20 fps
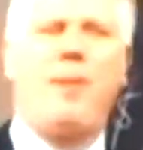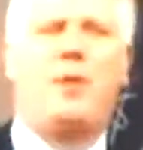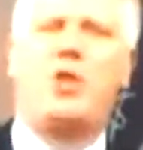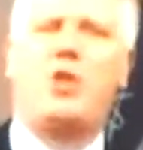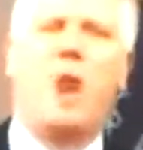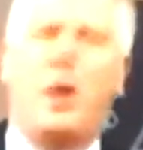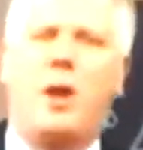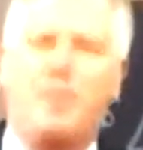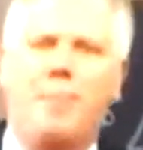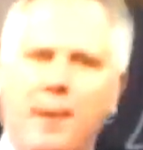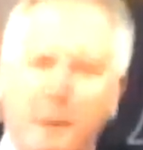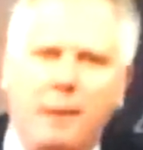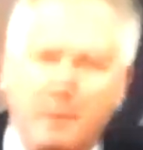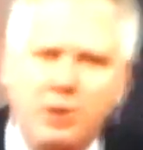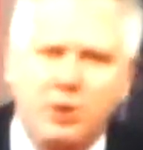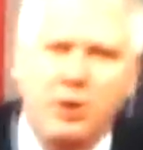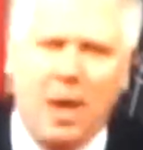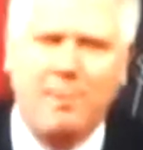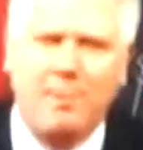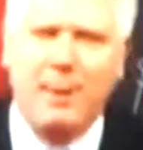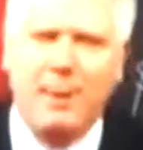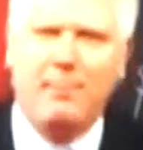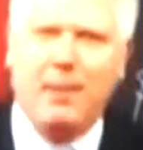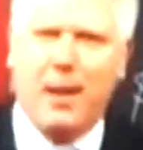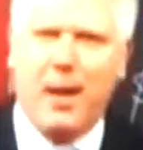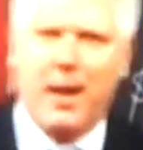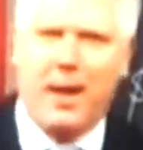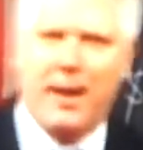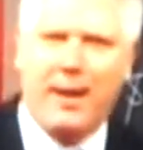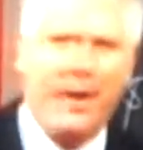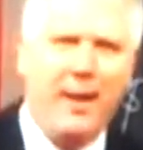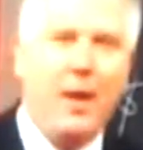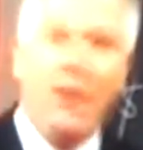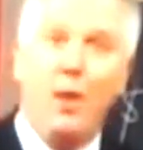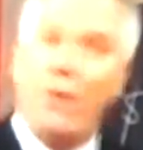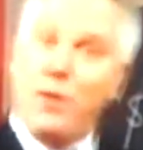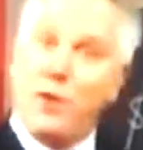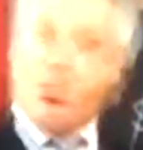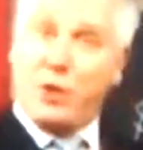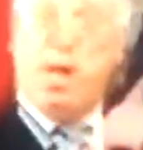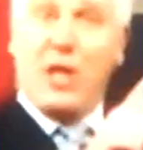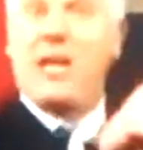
on the chopping block? The